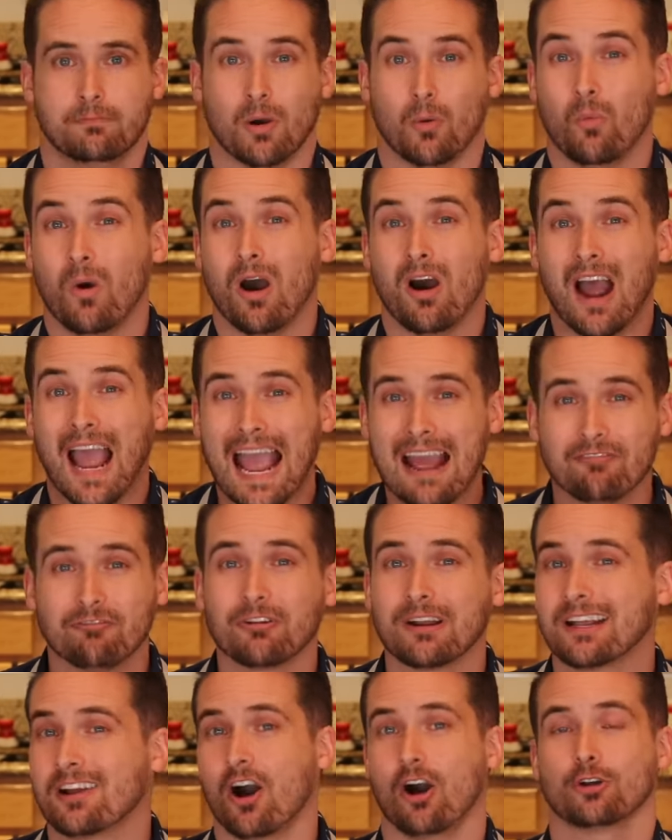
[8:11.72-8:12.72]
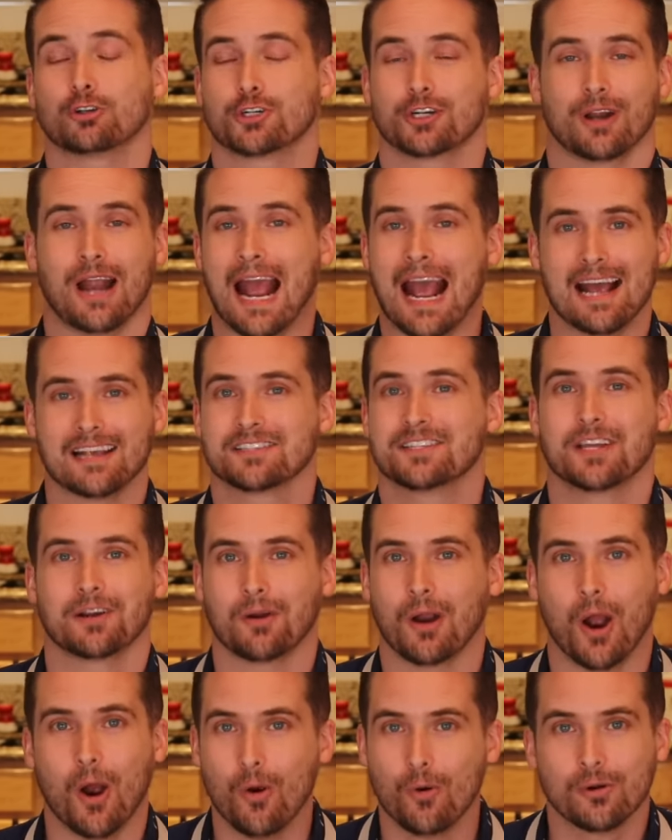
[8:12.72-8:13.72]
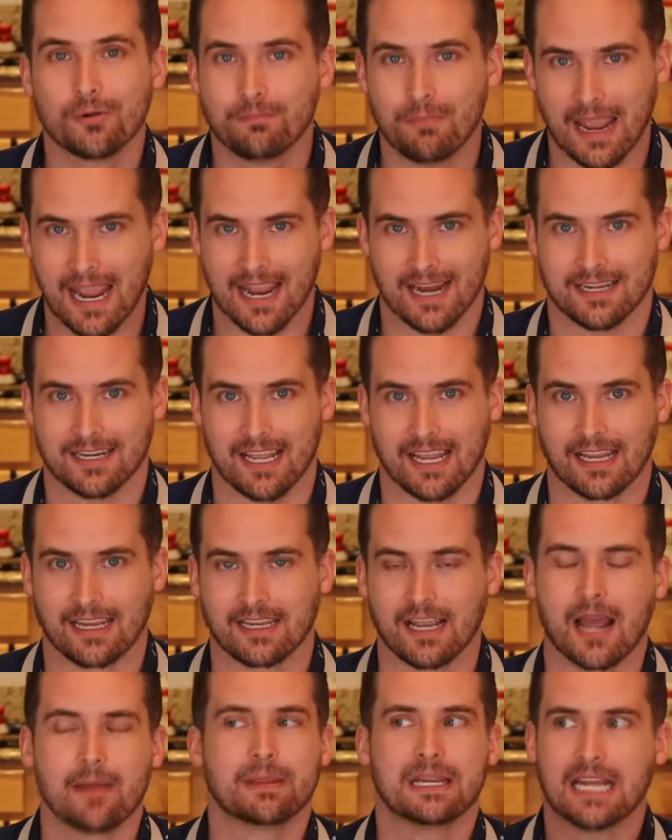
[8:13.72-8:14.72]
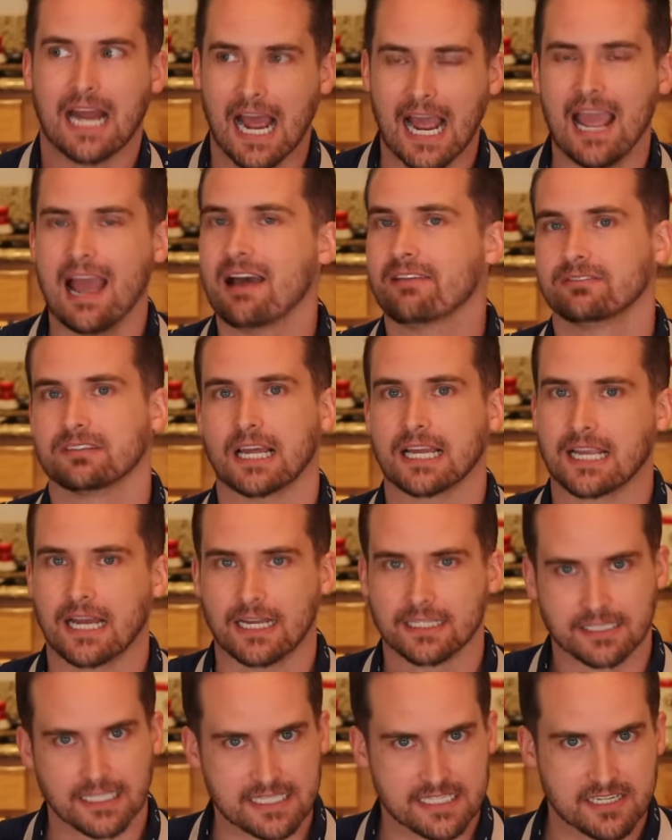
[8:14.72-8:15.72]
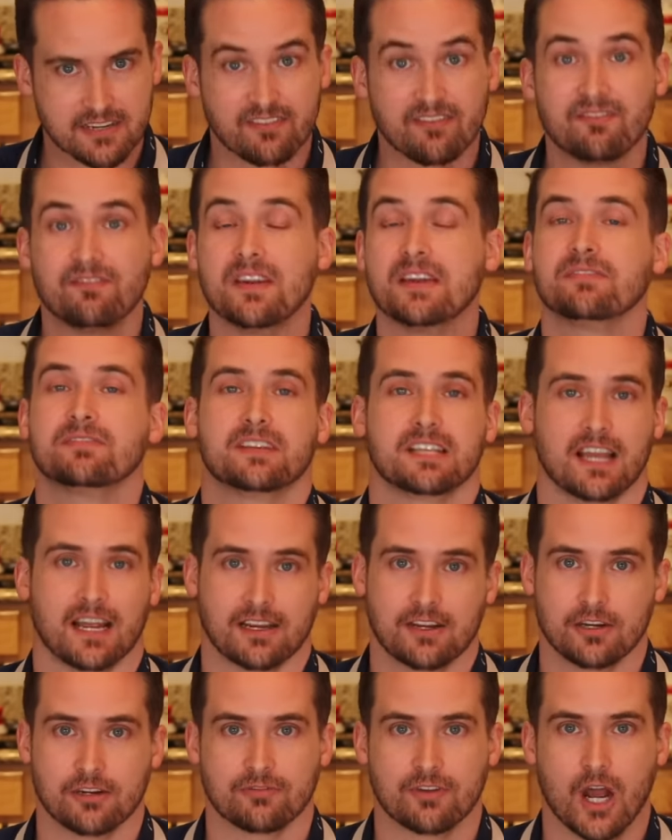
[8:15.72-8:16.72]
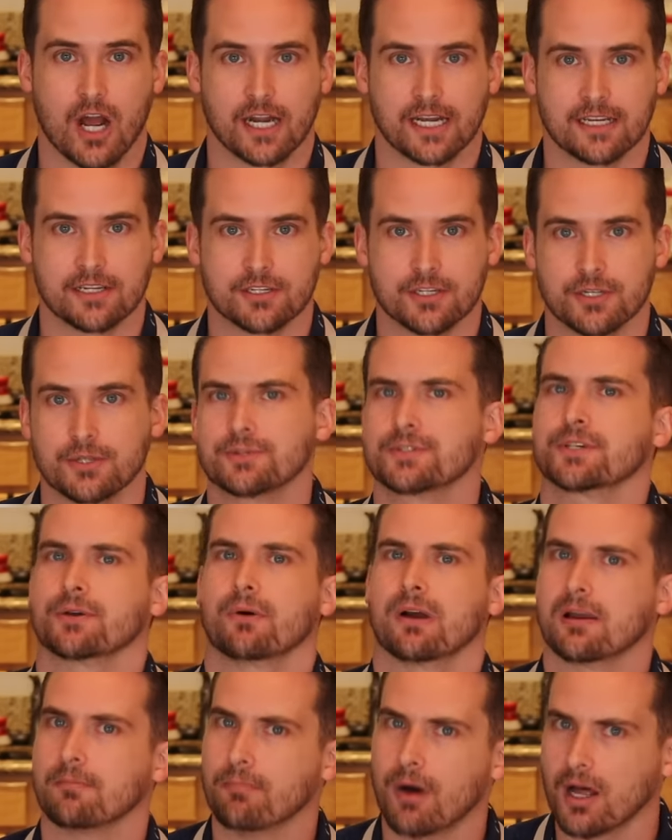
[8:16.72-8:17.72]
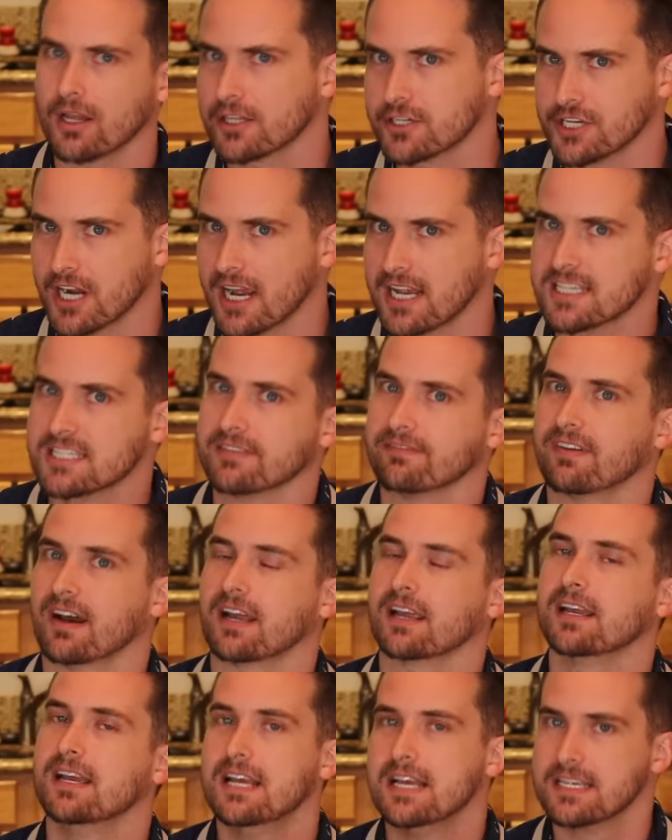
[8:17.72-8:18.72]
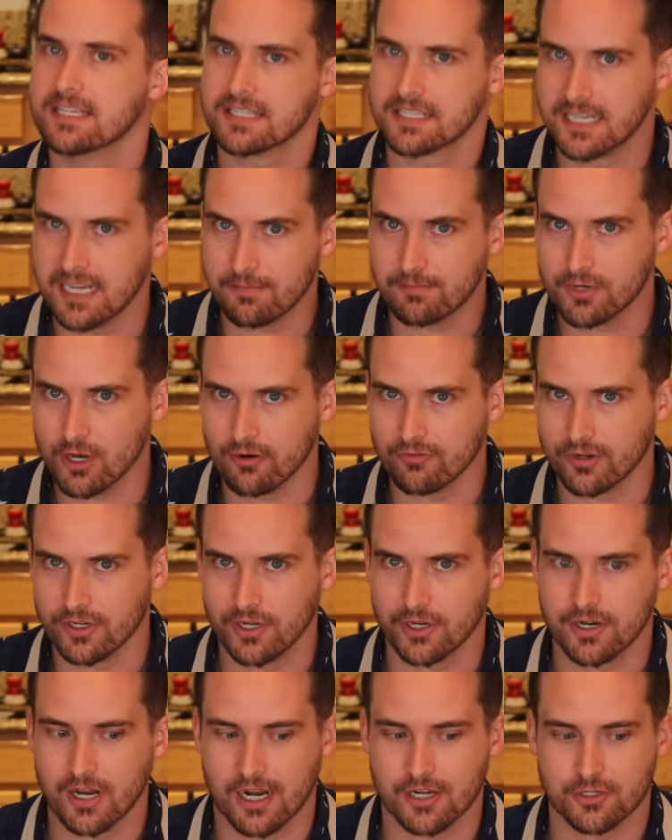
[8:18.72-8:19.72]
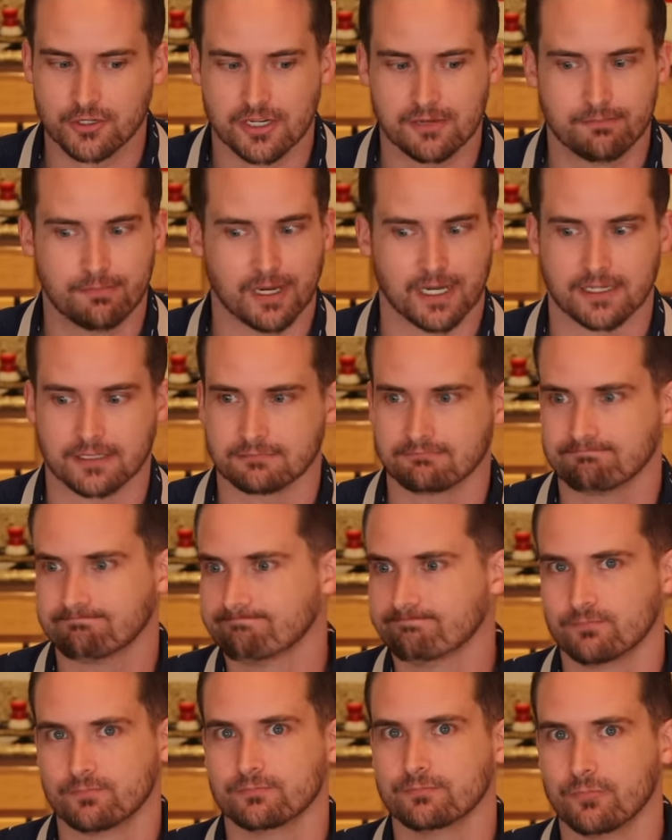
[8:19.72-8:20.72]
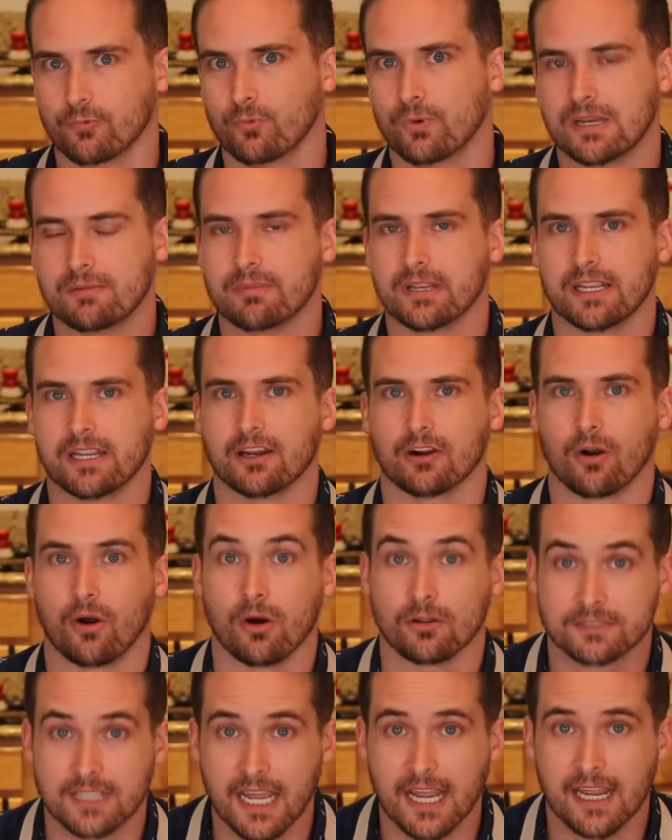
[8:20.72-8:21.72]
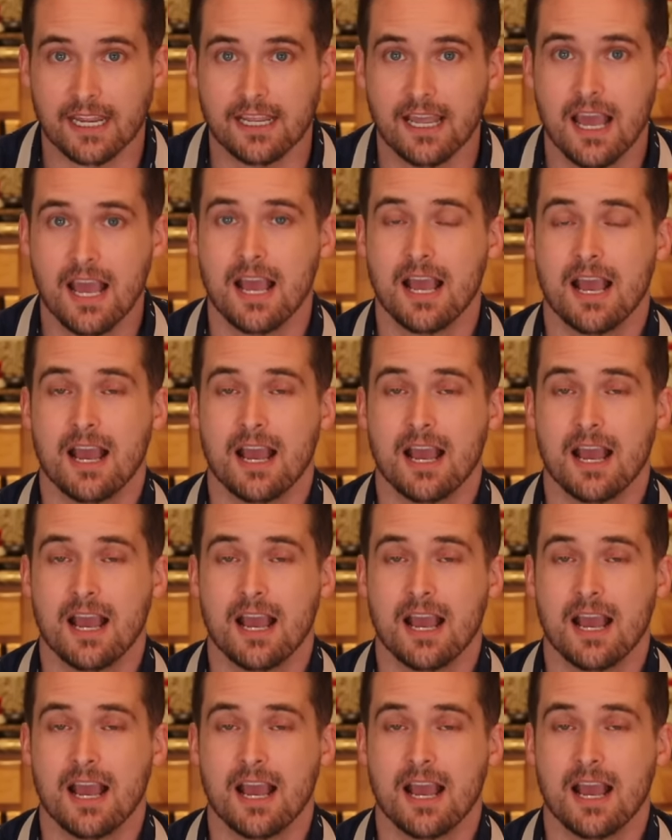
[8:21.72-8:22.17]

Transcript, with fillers: But while every culture has their own pancake, I mean, I have like a list of 50 I could have gone into, so I apologize if I skipped over your country, but we'd be here all day.